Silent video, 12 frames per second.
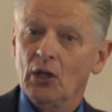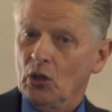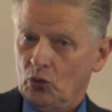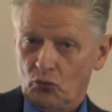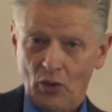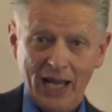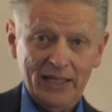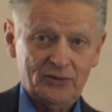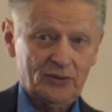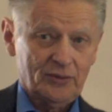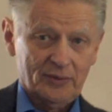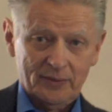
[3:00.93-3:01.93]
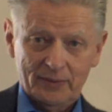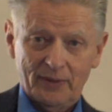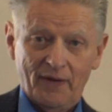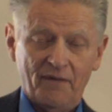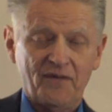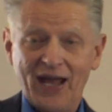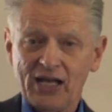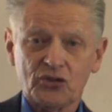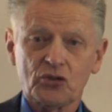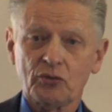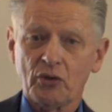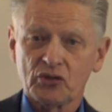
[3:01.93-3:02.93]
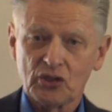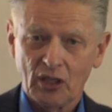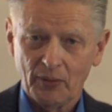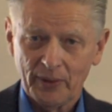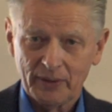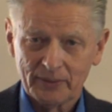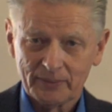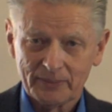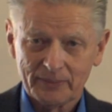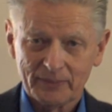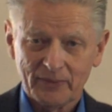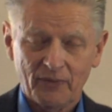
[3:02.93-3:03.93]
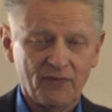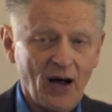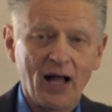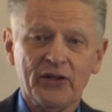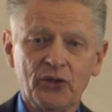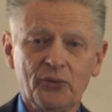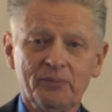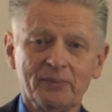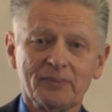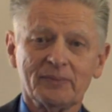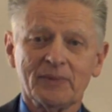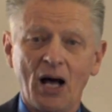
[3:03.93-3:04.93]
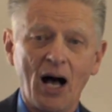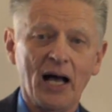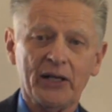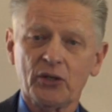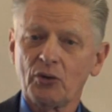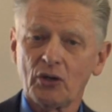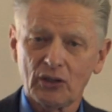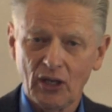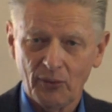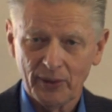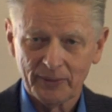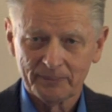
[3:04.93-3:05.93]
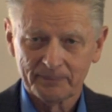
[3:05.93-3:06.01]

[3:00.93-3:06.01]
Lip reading: Rate, faster or slower. Volume, higher or lower.